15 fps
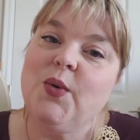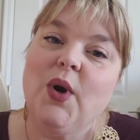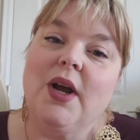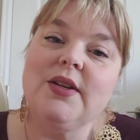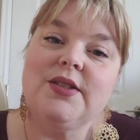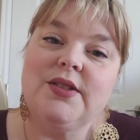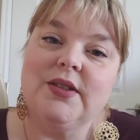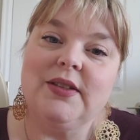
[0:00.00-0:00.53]

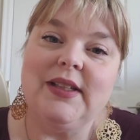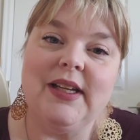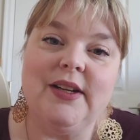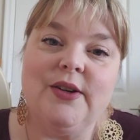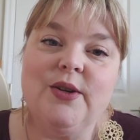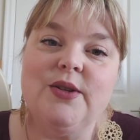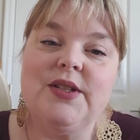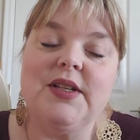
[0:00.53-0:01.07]
rostered
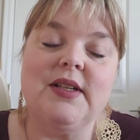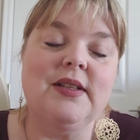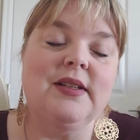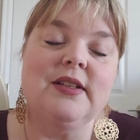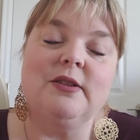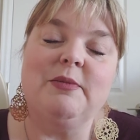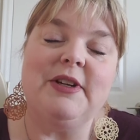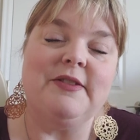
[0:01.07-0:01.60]
leaders a
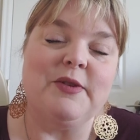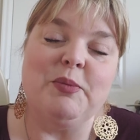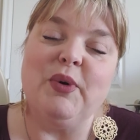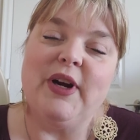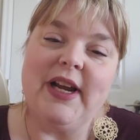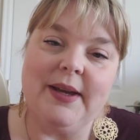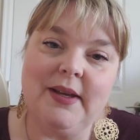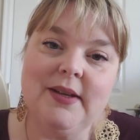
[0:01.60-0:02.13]
little bit of a
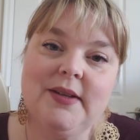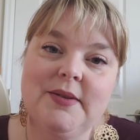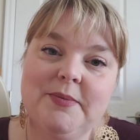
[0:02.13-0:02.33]
break.